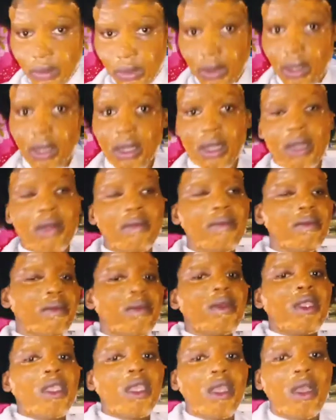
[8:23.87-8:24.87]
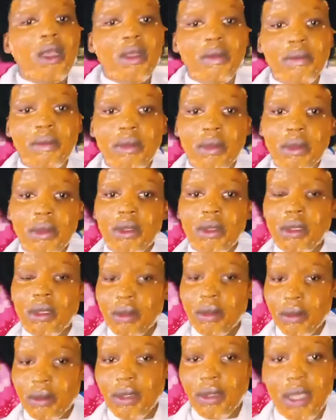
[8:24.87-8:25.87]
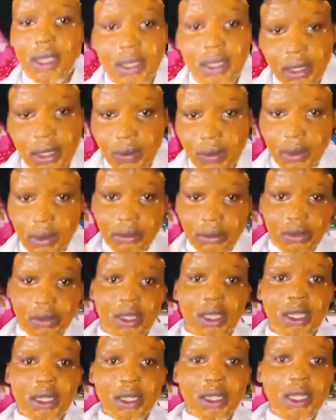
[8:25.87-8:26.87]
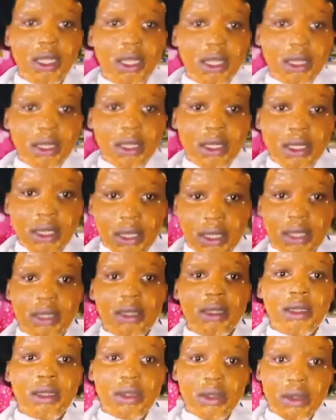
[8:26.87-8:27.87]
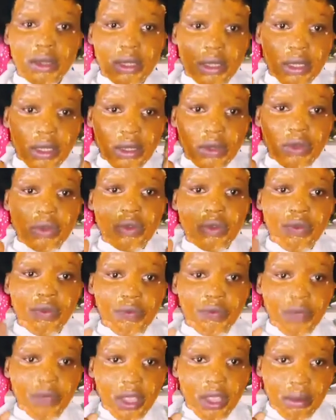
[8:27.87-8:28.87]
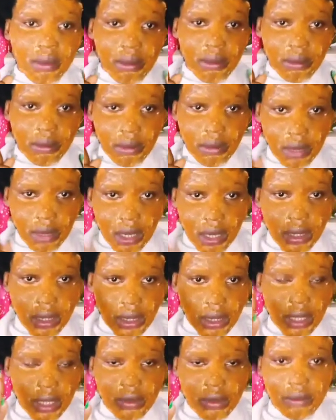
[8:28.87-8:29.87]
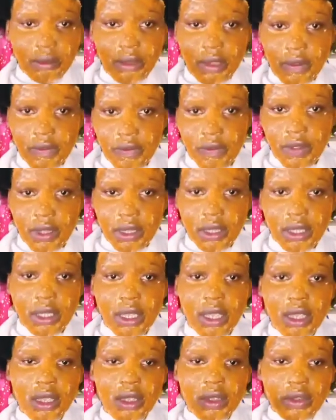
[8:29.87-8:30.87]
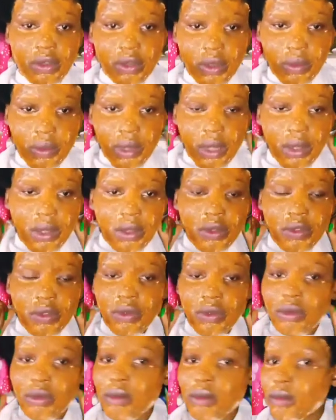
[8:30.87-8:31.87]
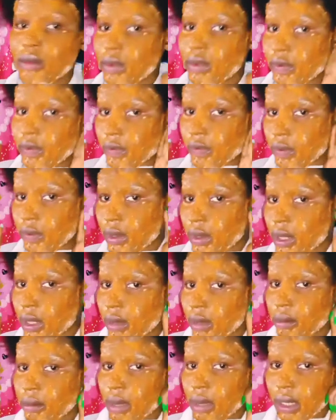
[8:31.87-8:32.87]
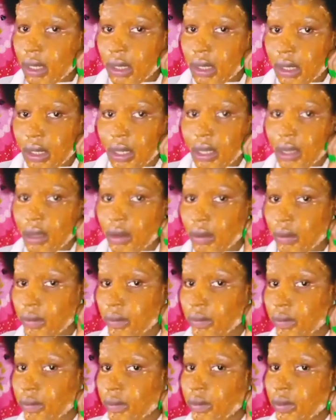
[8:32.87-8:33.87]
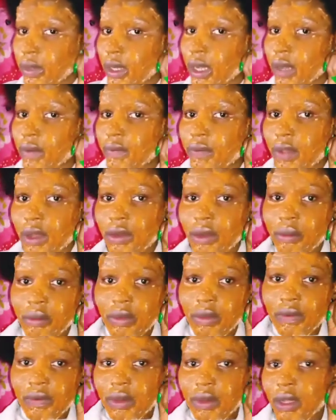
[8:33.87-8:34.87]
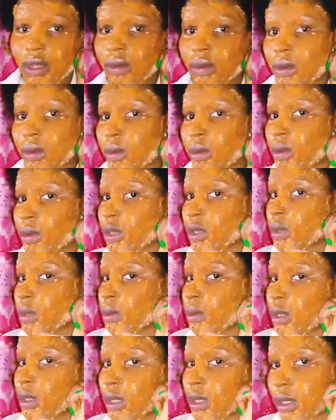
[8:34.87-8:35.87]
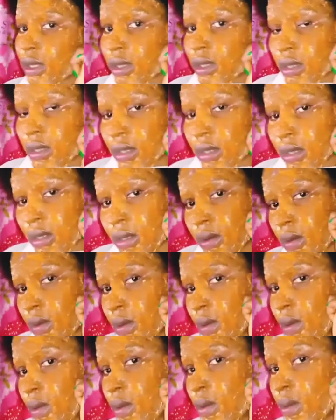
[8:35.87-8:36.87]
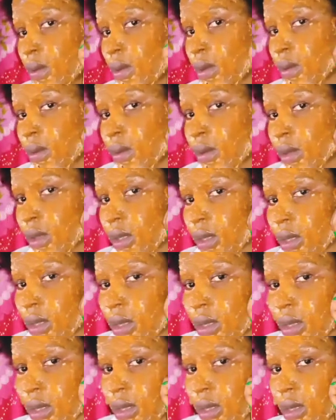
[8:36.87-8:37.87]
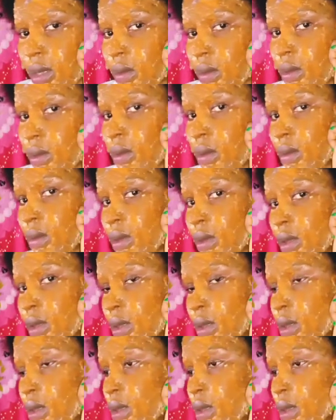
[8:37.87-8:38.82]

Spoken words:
darker. Yeah, you can see the way I'm talking. This thing is so firm and tight on my face. So we are going to remove the mask now. After removing them, we'll wash with lukewarm water. Warm water.